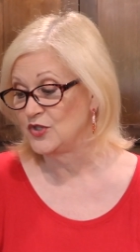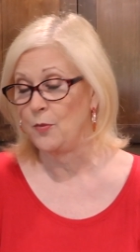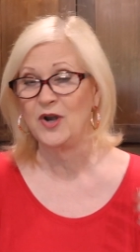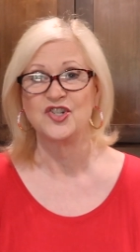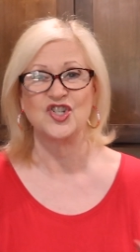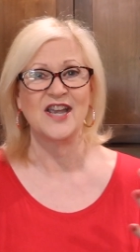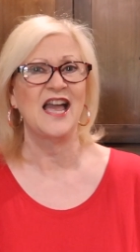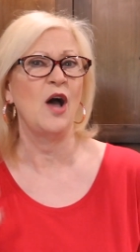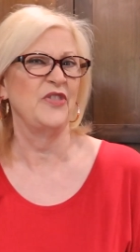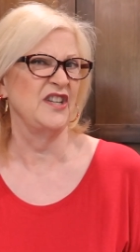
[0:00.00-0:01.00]
So I want to check
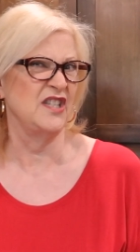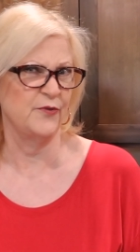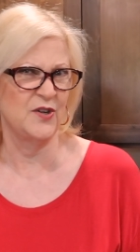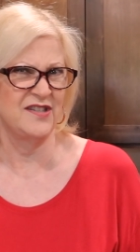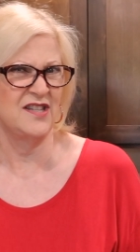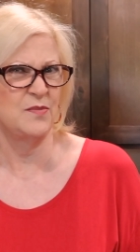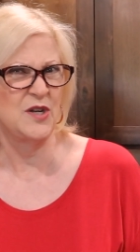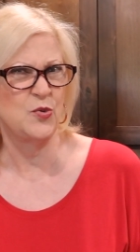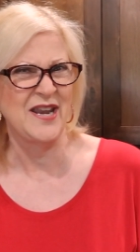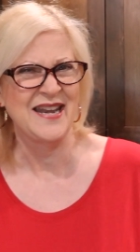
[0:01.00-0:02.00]
out the differences
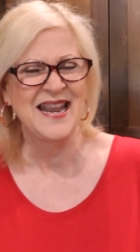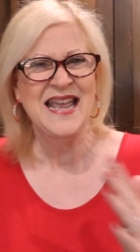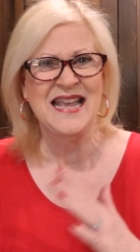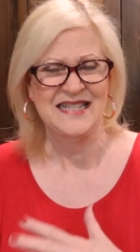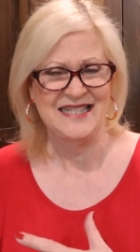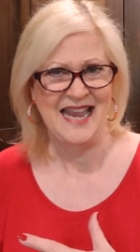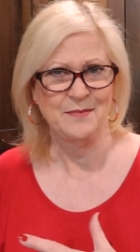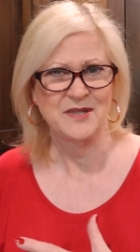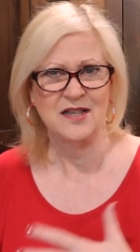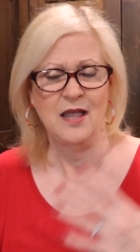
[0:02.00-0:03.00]
between
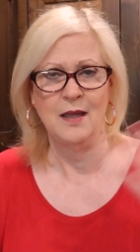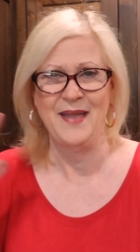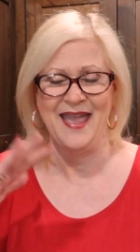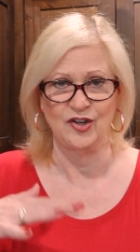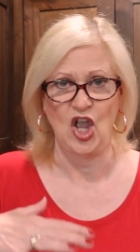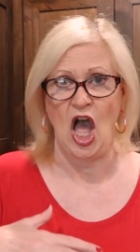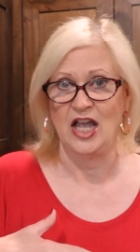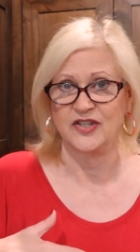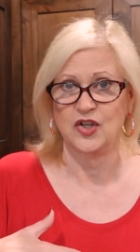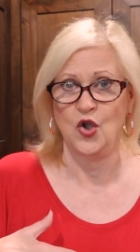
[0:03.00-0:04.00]
Sam's Club and
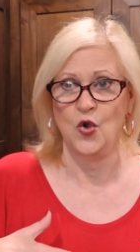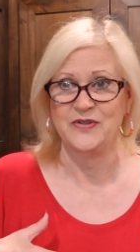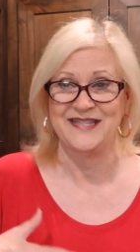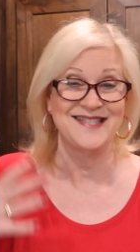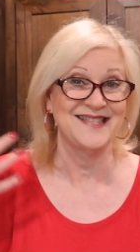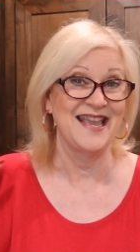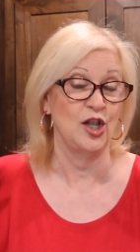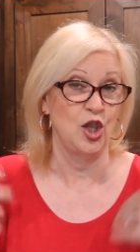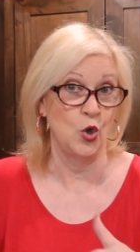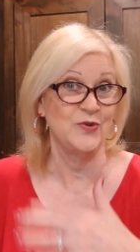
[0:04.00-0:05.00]
Costco. Since they
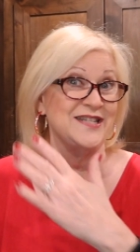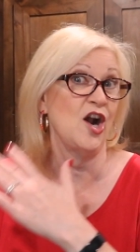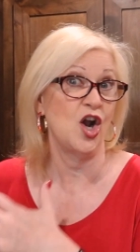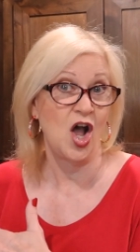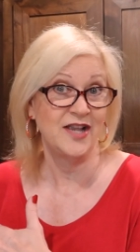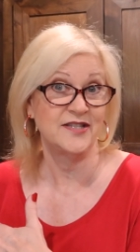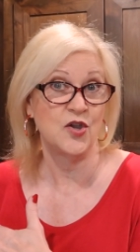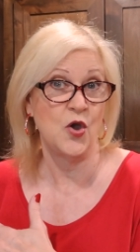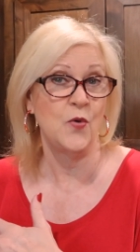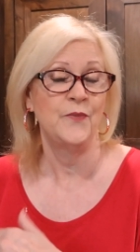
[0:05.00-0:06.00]
closed our
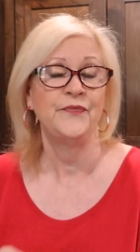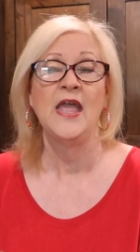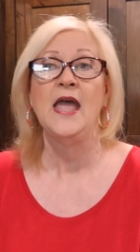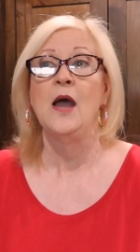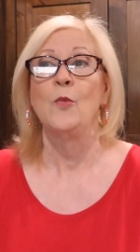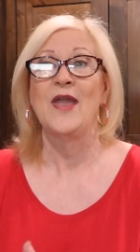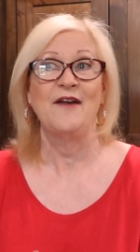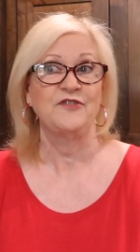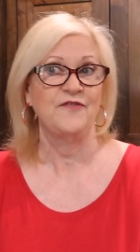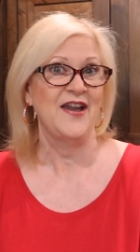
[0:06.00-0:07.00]
Costco, we
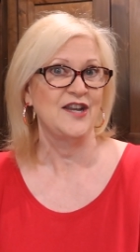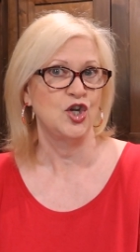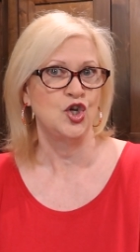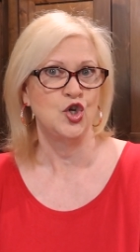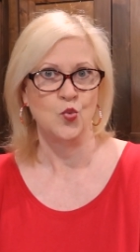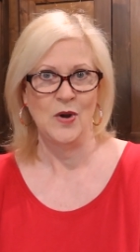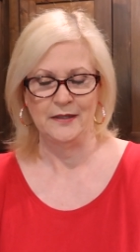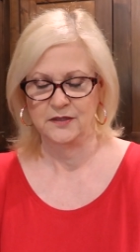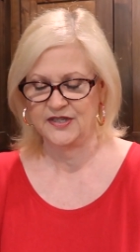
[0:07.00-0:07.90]
have to find a new one.